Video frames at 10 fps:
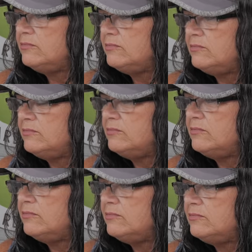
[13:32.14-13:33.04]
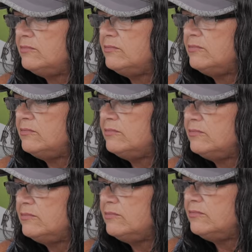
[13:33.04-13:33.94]

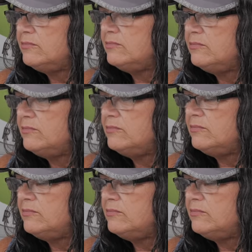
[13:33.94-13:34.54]
[no speech]